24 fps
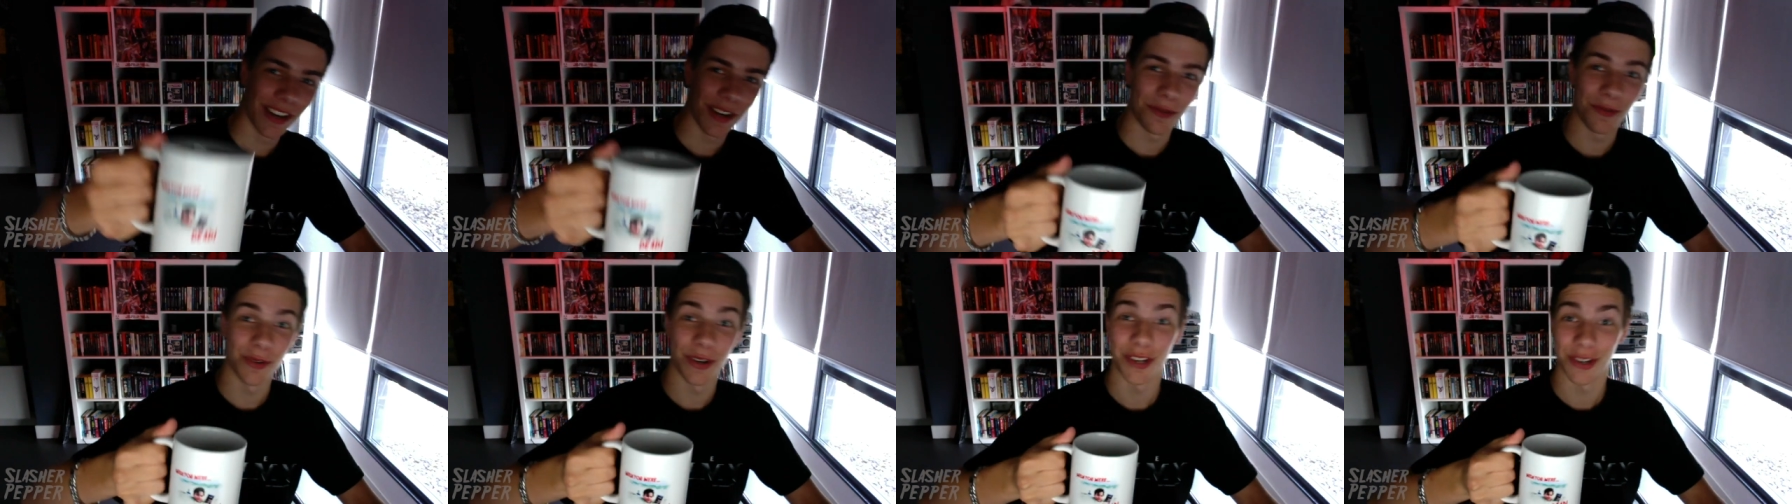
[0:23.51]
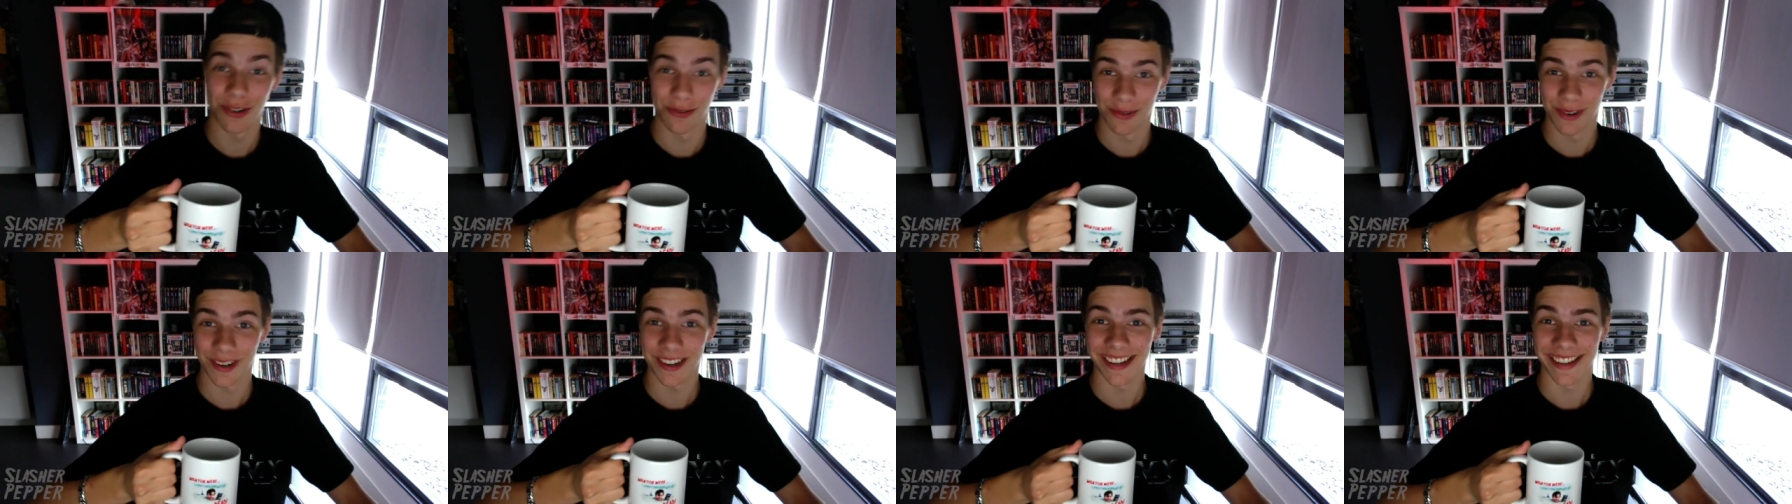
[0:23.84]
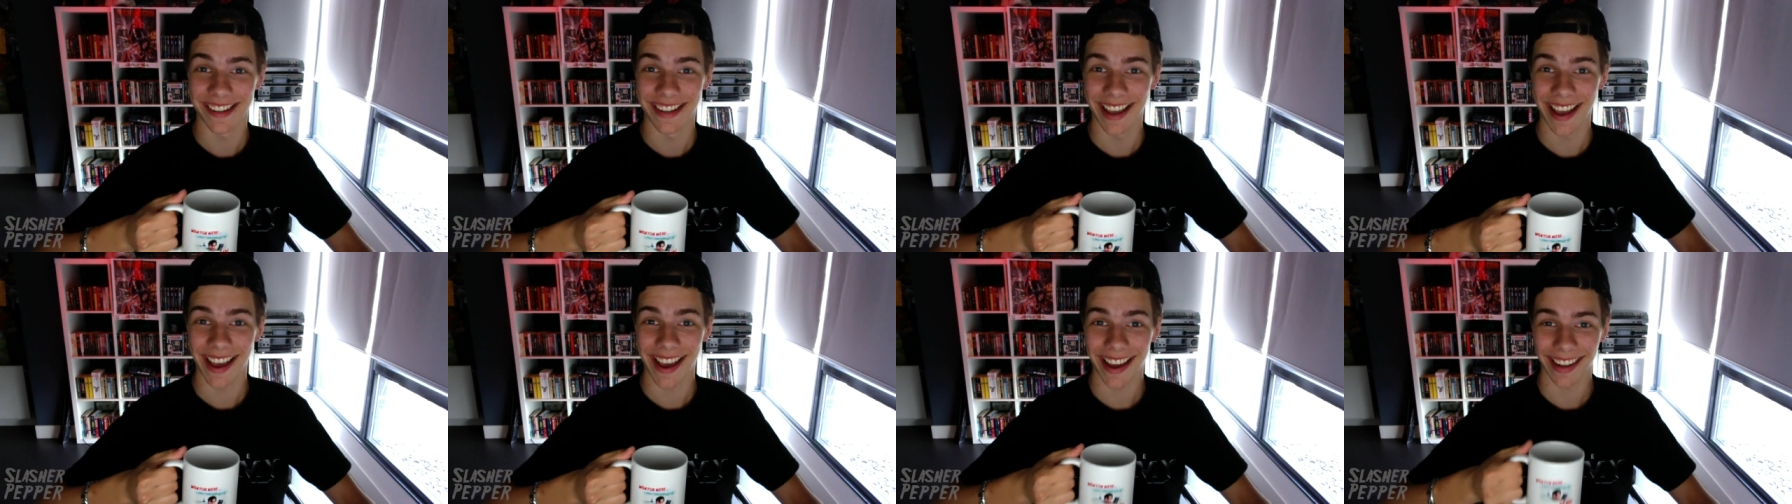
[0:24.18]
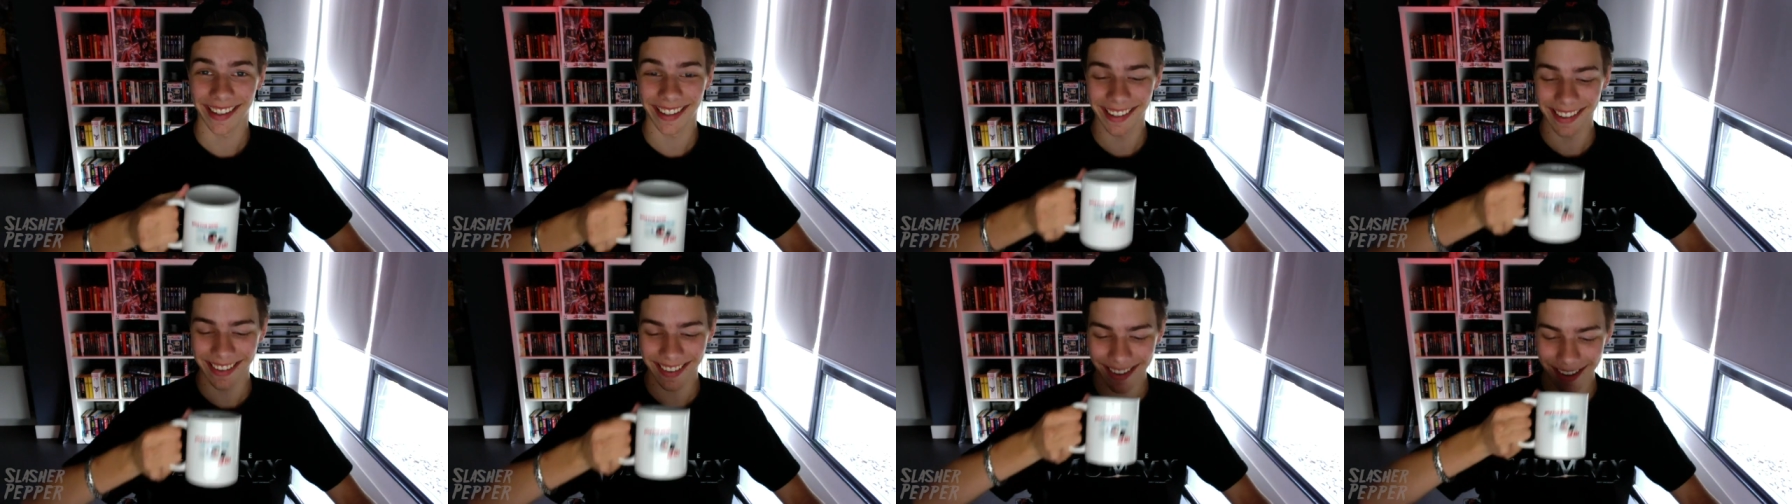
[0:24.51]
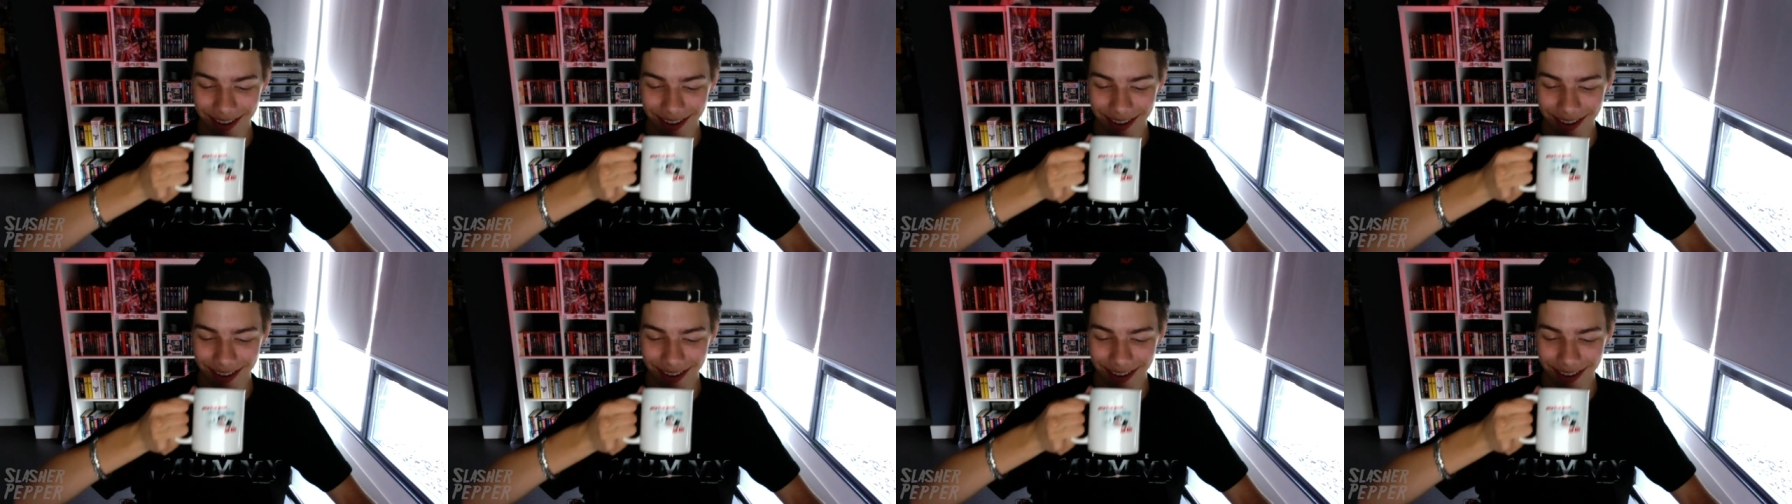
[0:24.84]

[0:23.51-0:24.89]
Wish you were dead.